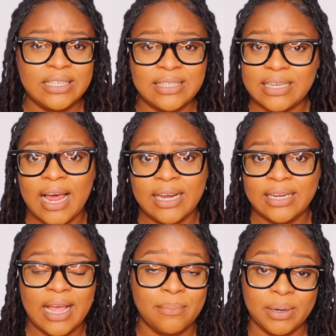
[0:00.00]

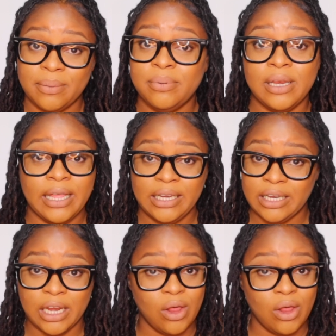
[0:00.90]
styling and manipulating your